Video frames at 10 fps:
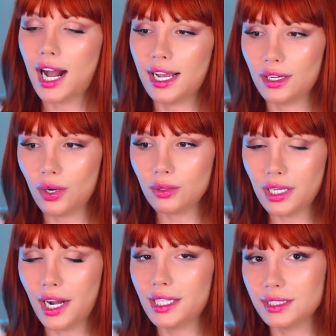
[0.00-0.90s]
I
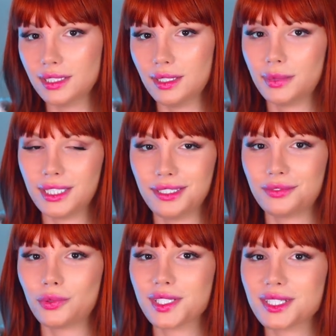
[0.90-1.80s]
wholeheartedly
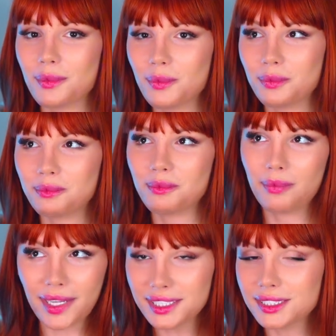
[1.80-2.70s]
believe was the
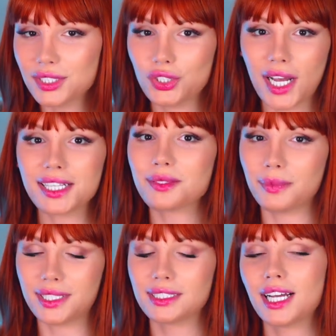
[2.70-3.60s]
best
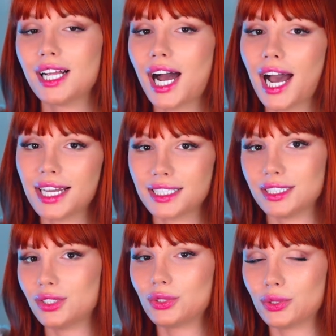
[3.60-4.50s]
adjustment I
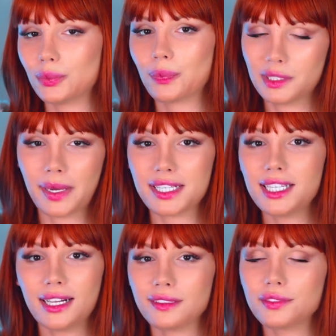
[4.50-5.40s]
could do to
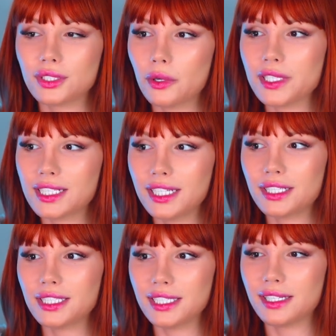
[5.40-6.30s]
myself. You know, it's
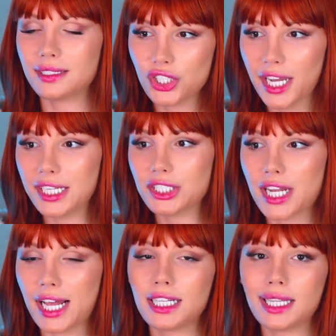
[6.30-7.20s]
literally the change
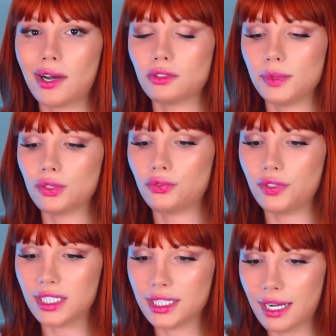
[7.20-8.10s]
that allowed me to
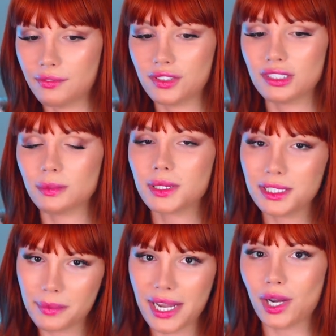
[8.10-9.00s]
feel comfortable
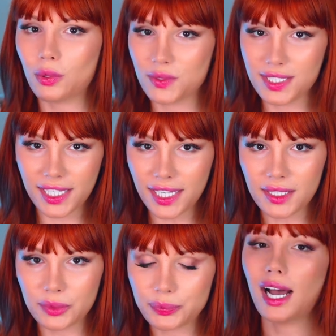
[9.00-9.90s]
in my own
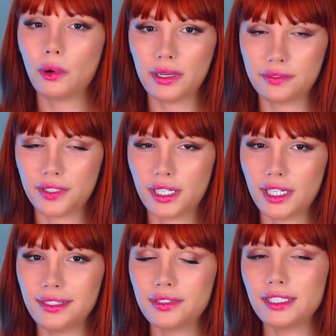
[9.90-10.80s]
skin.
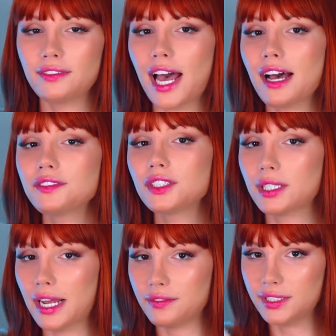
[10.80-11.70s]
However, even if after
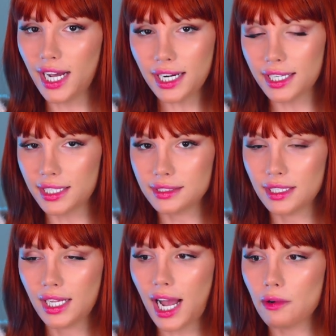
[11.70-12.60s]
I've done it,
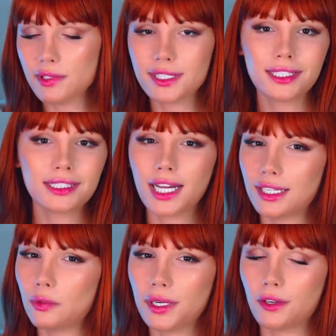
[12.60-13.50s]
I was still
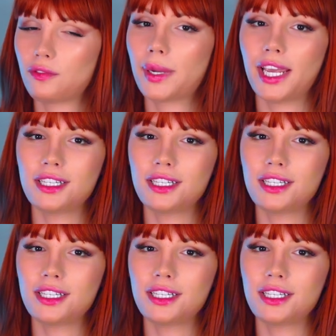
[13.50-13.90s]
not aware of my